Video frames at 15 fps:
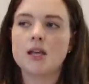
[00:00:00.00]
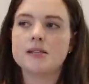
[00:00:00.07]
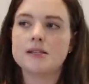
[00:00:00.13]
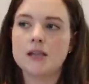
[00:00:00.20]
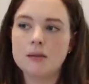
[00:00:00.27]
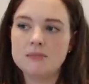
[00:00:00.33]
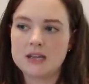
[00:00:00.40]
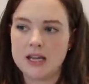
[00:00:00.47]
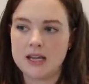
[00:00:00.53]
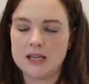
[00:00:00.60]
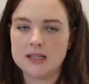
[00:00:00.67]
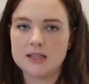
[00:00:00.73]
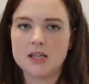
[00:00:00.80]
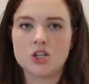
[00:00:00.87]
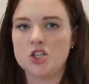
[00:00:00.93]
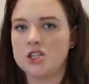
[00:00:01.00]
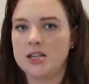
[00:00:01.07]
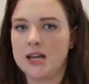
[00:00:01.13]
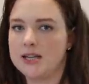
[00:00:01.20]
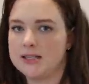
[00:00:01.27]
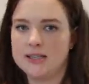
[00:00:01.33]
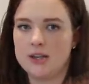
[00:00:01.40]
Some days she
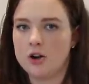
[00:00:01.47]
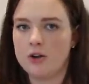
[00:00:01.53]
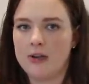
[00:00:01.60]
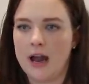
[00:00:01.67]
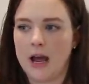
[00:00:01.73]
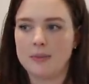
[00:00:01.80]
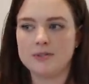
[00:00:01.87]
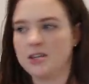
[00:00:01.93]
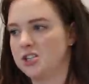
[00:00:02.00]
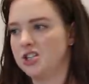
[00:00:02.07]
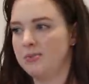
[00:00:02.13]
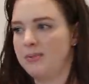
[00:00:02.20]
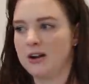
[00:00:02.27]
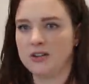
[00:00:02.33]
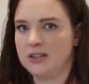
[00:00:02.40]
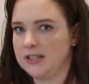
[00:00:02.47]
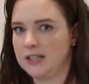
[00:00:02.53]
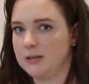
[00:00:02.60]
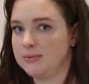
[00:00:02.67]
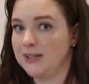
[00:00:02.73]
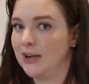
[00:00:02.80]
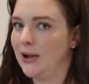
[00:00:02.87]
takes zero naps and she barely
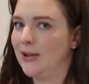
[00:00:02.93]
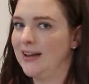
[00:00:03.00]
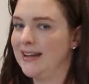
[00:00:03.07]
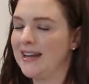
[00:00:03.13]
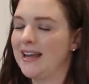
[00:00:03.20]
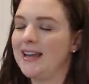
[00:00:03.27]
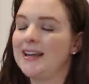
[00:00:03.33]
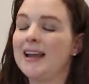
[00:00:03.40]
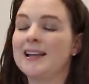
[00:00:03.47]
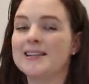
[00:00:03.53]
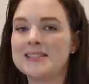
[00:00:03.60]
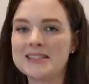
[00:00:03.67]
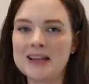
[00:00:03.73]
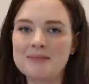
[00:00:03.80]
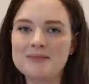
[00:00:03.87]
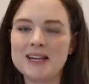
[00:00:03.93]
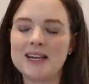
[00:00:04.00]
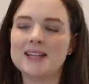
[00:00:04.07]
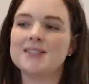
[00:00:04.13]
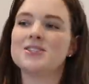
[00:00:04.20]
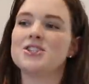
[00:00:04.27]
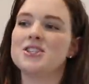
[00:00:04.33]
sleeps at all at night. And some
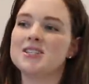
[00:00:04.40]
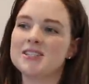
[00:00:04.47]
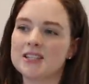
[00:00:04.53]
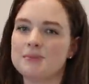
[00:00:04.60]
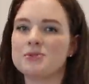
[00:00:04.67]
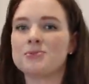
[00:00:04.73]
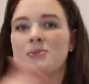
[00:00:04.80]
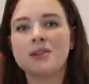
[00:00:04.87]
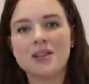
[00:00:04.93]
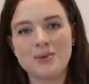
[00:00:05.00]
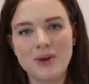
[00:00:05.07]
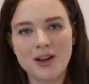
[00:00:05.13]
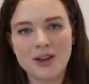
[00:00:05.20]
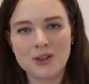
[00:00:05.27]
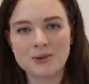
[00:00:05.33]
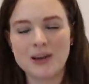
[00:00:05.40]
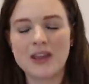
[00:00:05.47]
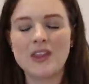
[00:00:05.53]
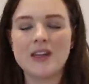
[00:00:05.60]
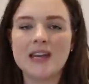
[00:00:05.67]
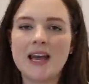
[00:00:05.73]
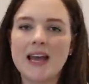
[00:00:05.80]
days she sleeps really well
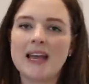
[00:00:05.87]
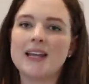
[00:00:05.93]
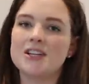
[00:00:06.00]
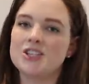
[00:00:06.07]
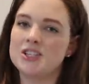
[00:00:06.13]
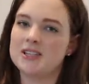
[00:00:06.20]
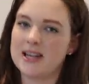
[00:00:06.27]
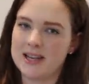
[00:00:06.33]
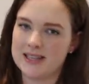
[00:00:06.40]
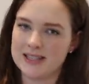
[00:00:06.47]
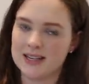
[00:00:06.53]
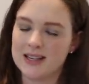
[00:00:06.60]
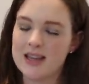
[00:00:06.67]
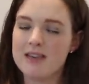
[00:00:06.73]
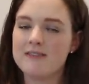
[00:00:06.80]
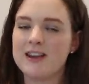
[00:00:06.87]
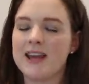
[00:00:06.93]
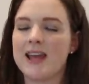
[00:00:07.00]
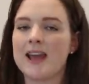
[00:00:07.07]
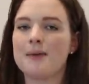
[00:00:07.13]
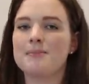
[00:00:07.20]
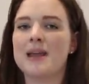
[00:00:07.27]
throughout the night and she takes an 11
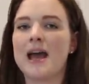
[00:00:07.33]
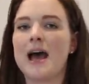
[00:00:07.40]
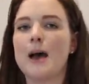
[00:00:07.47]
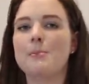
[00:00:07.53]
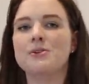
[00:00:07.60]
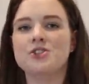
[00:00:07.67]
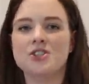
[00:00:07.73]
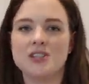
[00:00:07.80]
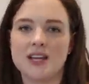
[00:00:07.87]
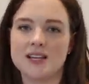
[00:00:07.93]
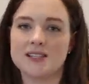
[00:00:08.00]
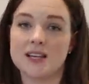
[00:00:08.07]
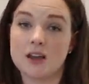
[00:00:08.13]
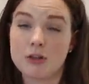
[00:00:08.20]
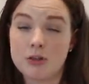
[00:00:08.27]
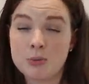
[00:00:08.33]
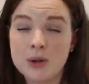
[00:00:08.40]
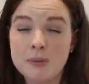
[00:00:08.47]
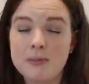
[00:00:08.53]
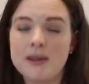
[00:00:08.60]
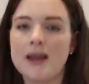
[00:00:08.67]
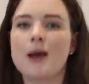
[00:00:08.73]
a.m. nap and she takes like a
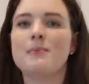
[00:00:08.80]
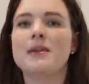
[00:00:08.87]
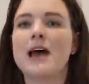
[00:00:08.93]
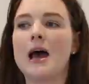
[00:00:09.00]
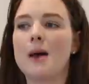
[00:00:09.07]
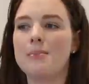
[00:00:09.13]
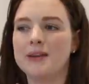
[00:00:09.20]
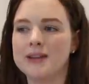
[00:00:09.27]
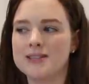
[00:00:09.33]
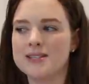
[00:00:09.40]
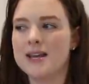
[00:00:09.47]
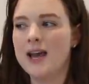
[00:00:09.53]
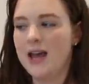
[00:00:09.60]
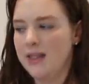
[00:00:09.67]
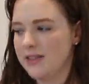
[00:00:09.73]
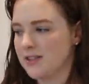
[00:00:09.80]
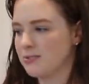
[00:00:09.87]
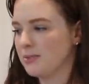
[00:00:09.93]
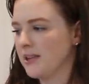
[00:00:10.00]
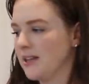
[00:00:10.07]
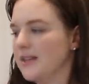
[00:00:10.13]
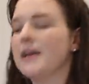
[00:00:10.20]
3 p.m. nap and it's this
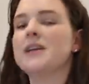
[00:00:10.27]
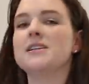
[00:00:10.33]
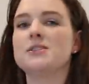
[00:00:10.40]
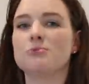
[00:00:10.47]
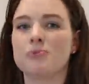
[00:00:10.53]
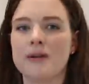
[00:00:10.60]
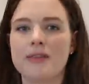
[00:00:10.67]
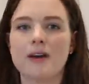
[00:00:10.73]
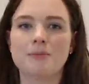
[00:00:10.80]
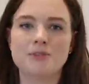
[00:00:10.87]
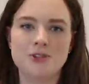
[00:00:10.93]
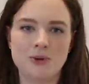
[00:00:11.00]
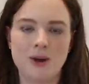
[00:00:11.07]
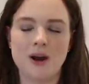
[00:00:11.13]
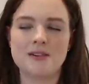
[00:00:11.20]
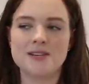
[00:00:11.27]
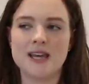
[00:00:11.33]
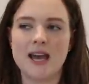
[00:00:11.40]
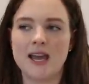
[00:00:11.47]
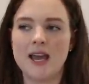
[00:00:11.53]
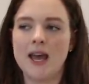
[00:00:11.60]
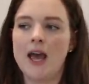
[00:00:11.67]
really nice rhythm to our
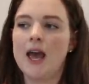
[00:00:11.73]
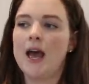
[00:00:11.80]
day.